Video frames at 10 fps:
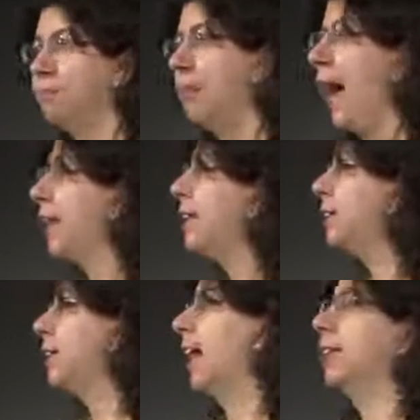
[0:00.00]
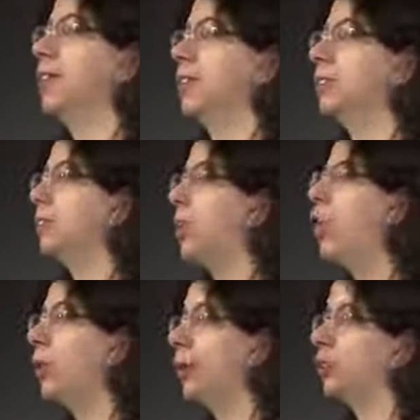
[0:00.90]
Back in the 90s, there was a
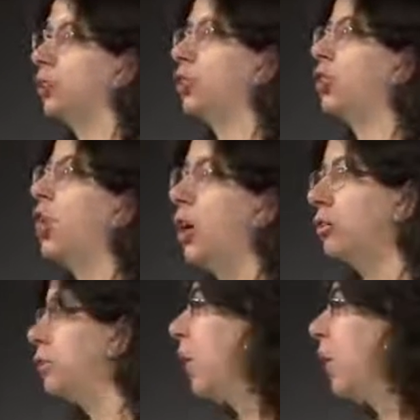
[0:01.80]
whole literature on